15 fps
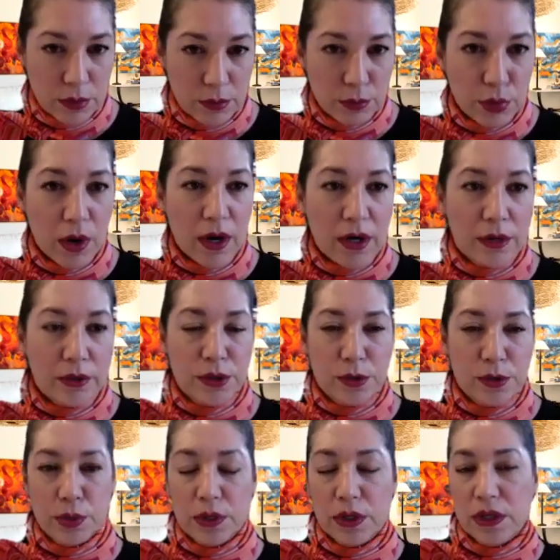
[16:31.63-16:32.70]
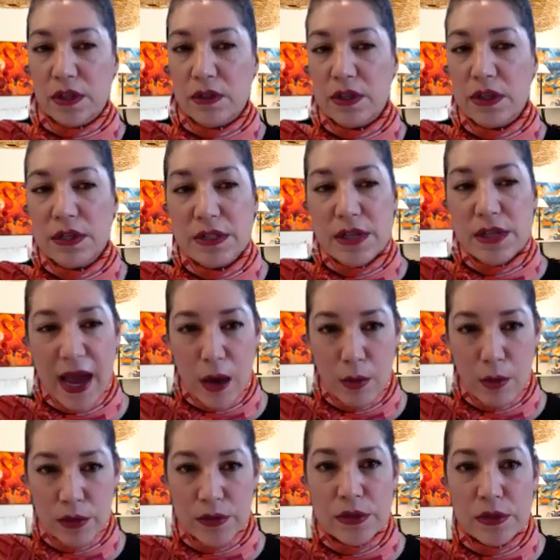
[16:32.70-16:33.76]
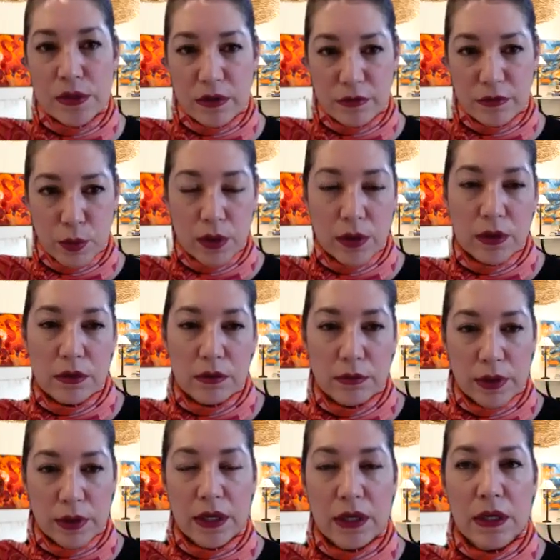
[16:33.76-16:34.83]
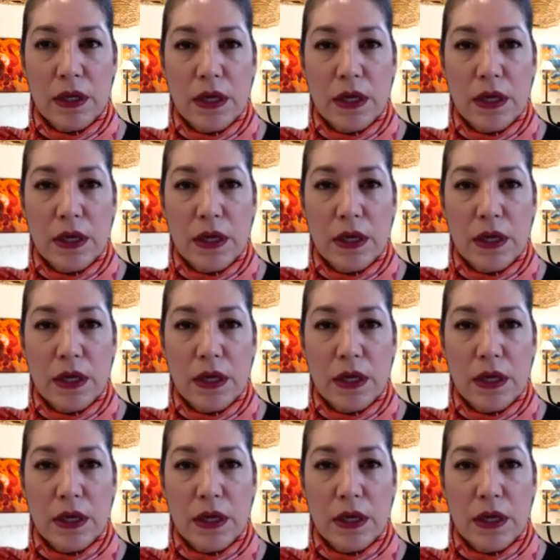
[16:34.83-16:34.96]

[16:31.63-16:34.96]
prior to putting in these hours of work, right?